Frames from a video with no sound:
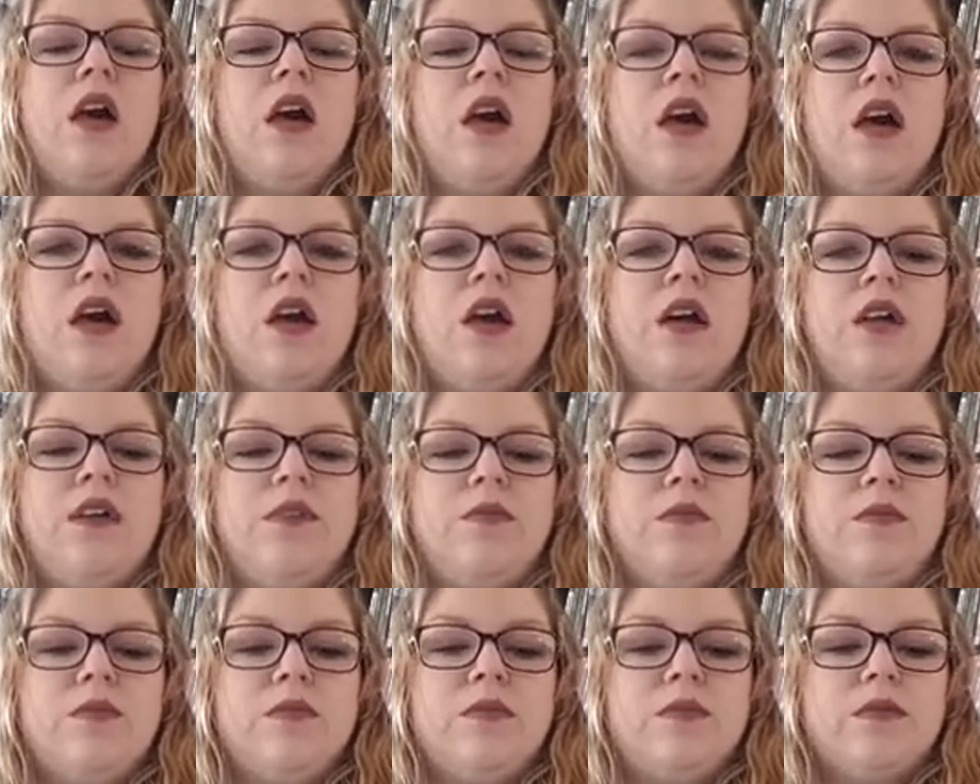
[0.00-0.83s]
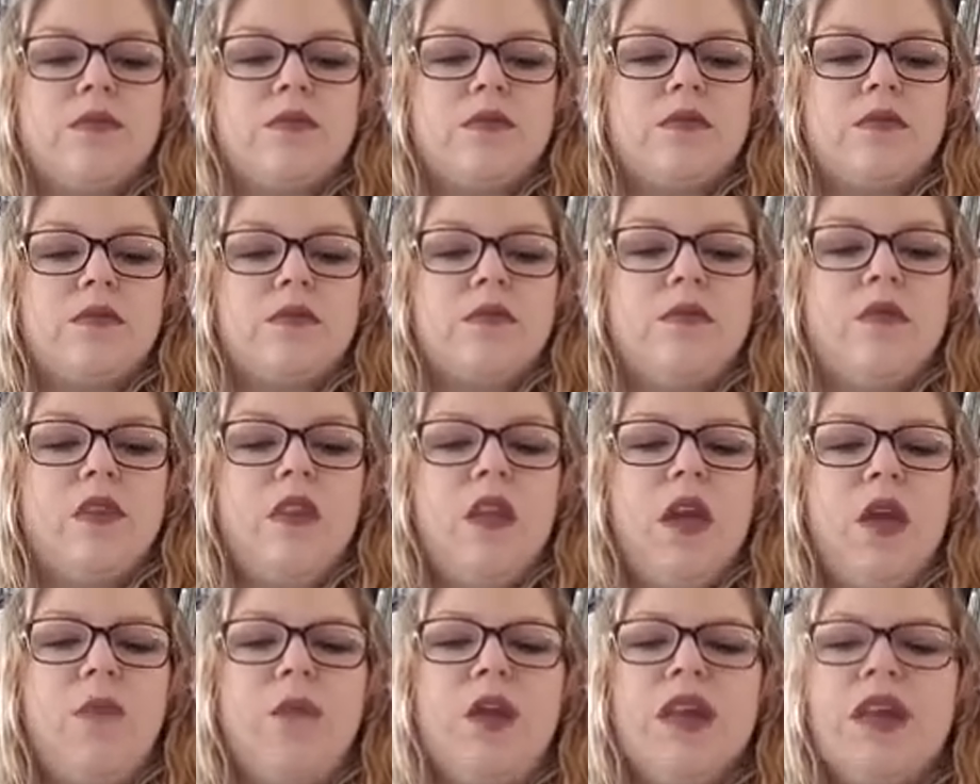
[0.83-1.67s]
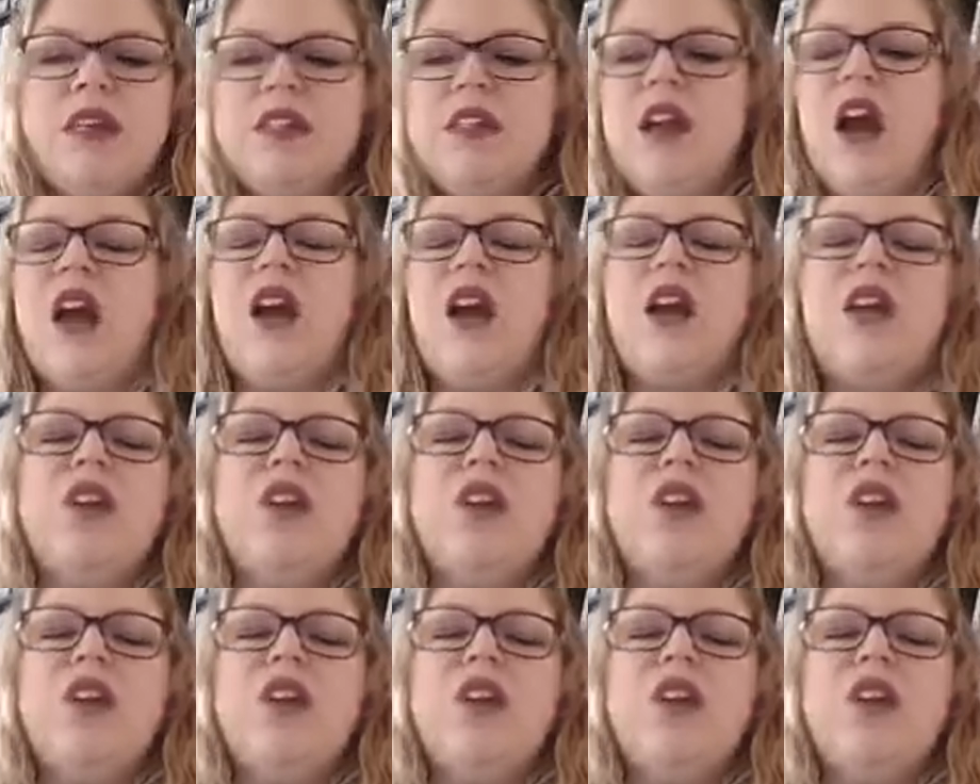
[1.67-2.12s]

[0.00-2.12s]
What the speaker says: I'm going to talk